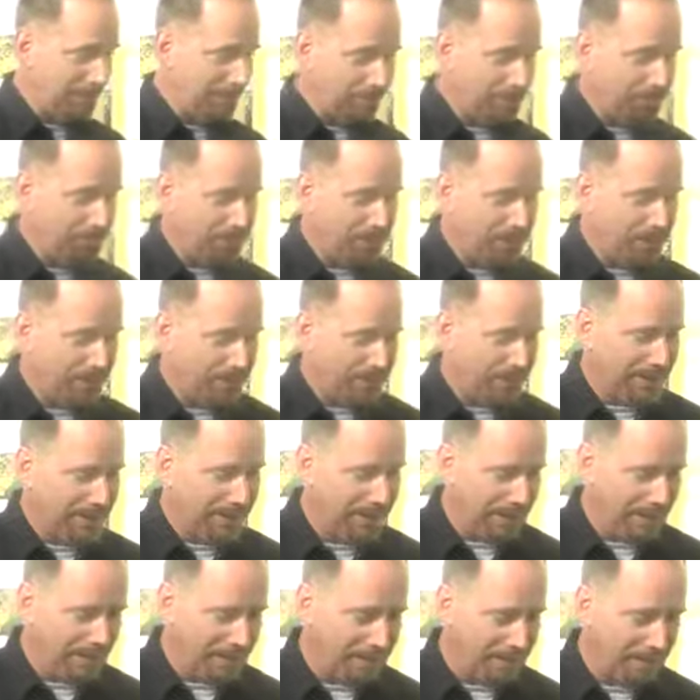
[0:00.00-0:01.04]
been
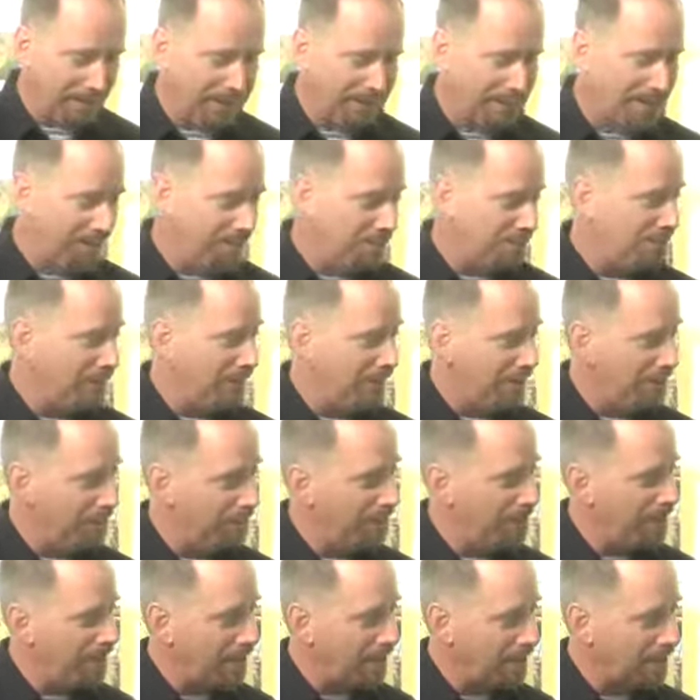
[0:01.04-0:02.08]
really having a devastating
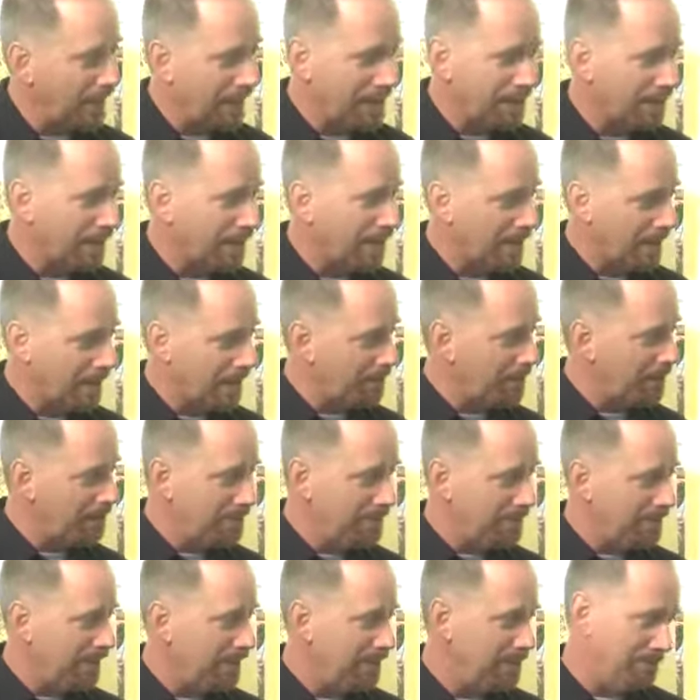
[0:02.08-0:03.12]
effect on the common
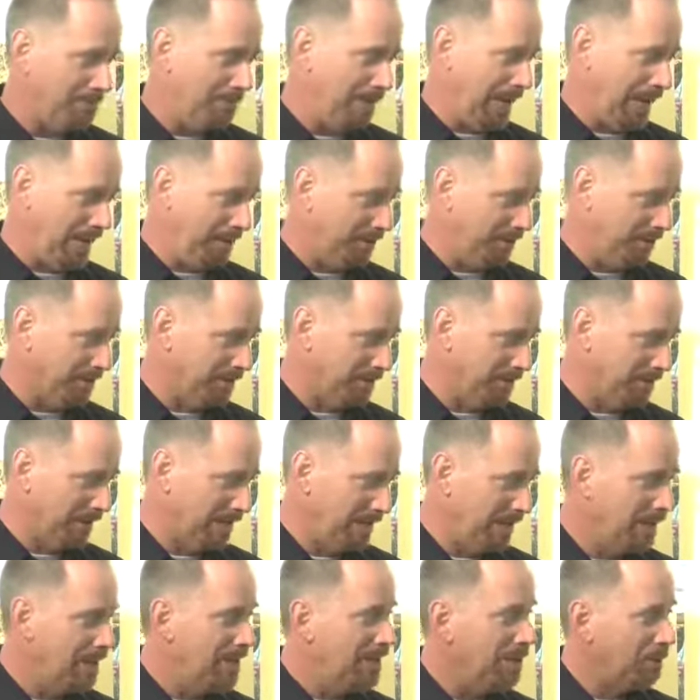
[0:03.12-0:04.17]
seed impatiens.
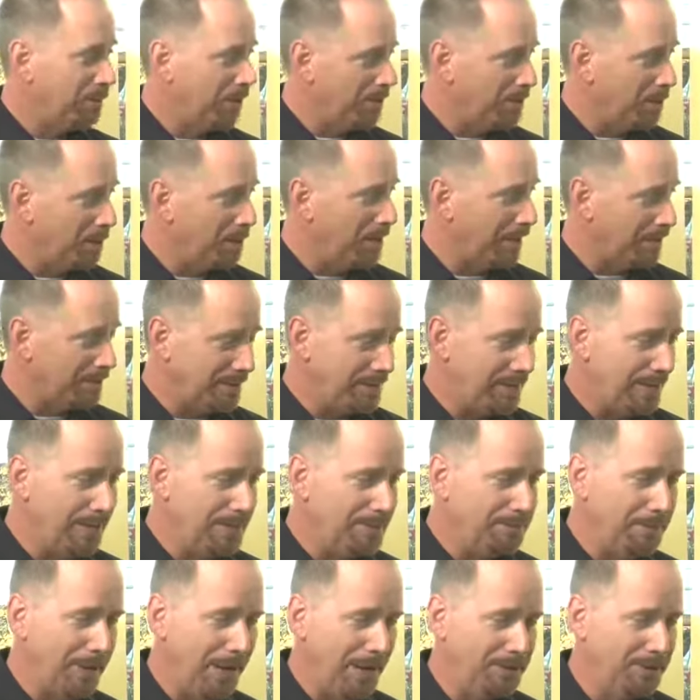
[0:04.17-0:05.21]
We know that seed
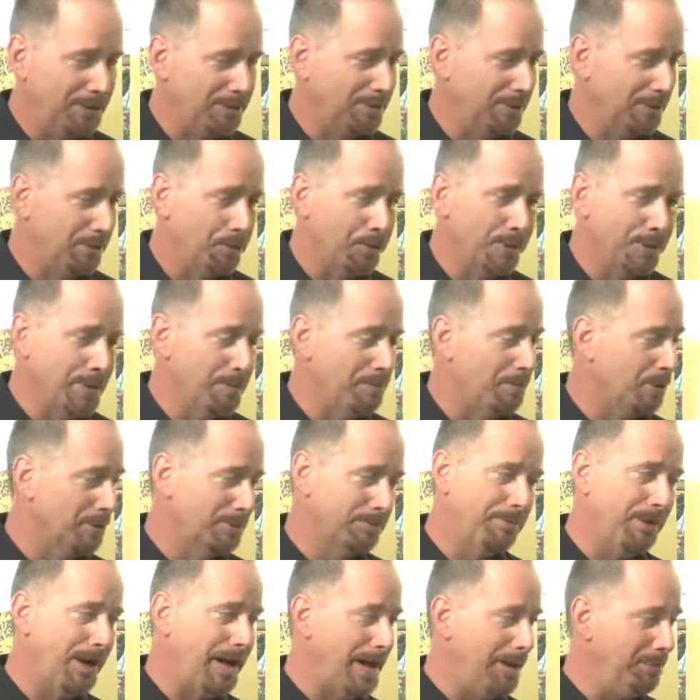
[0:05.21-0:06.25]
impatiens are one of the
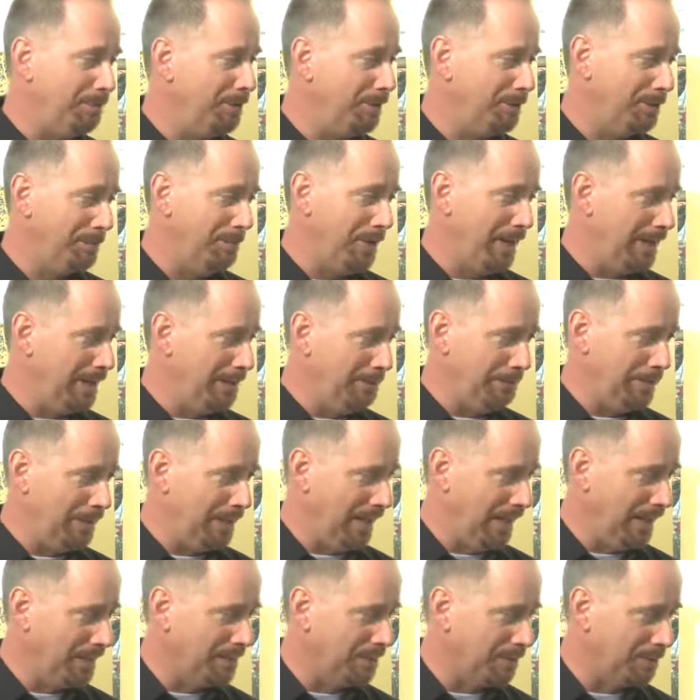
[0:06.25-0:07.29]
most popular bedding
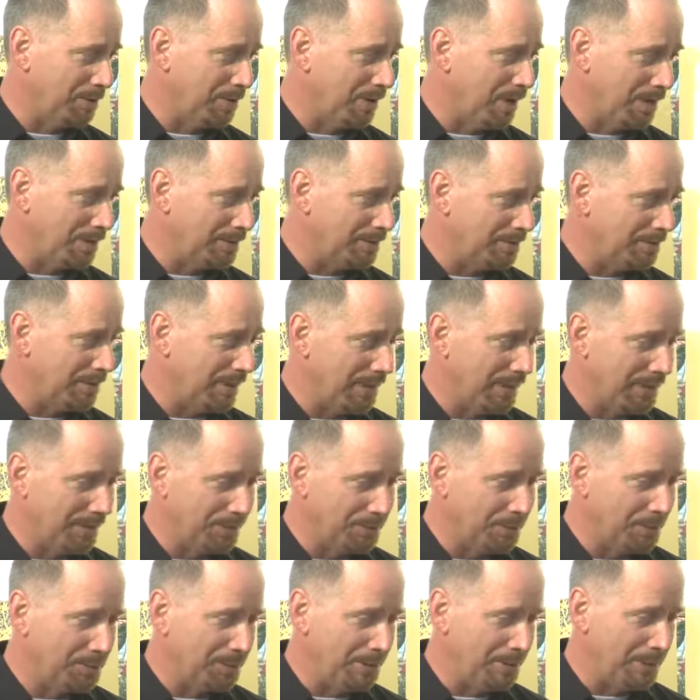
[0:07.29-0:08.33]
plants across
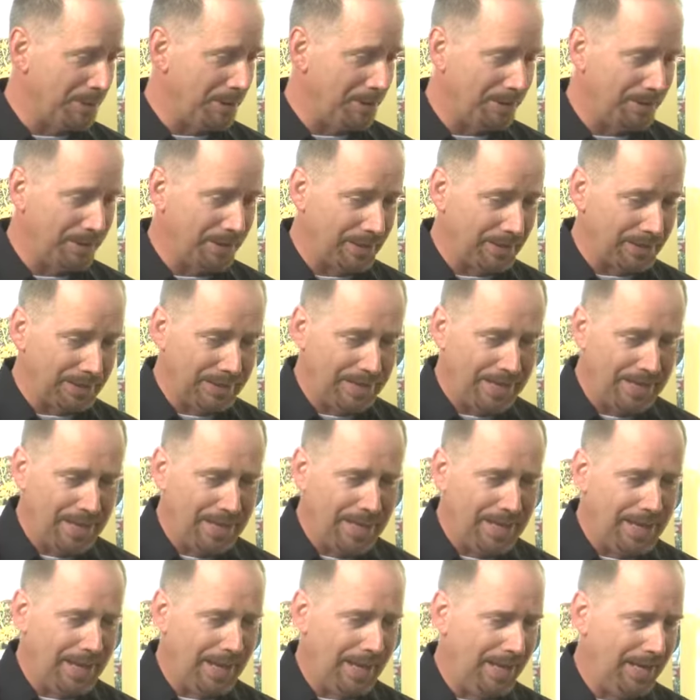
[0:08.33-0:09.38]
North America,
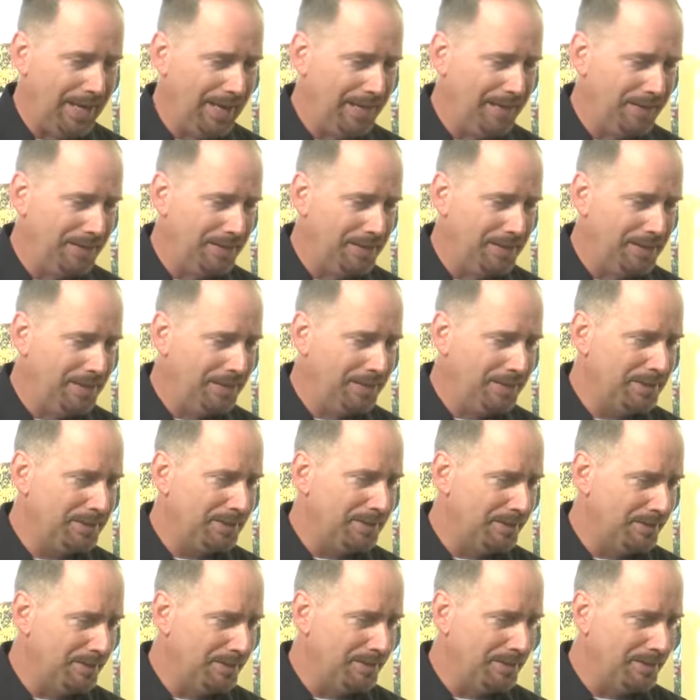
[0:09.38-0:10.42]
and
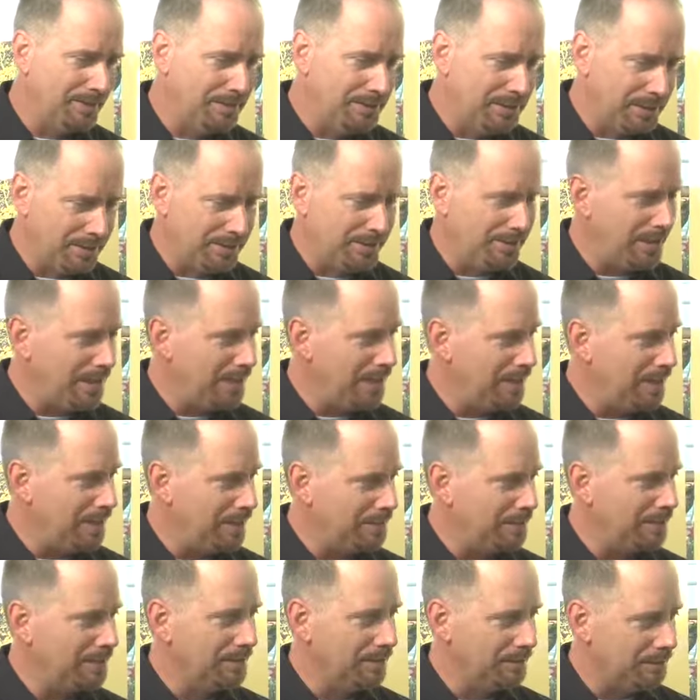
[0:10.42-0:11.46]
this
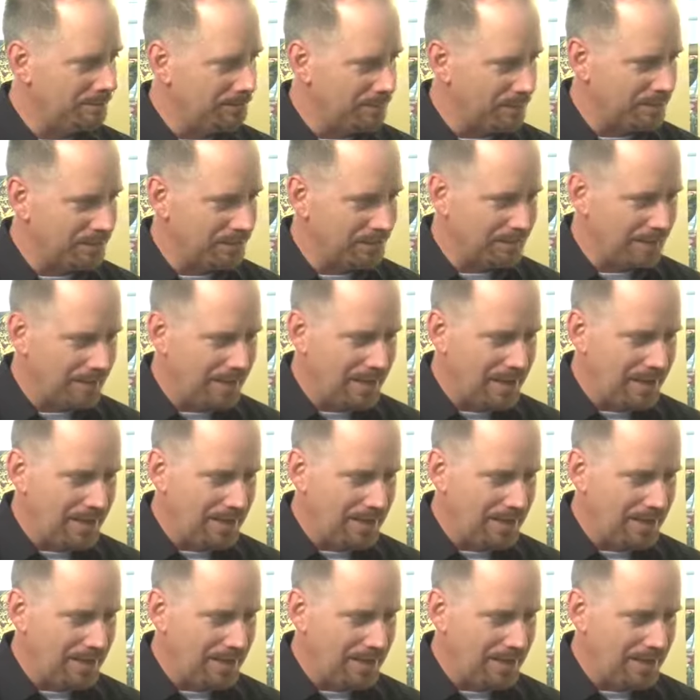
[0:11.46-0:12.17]
disease just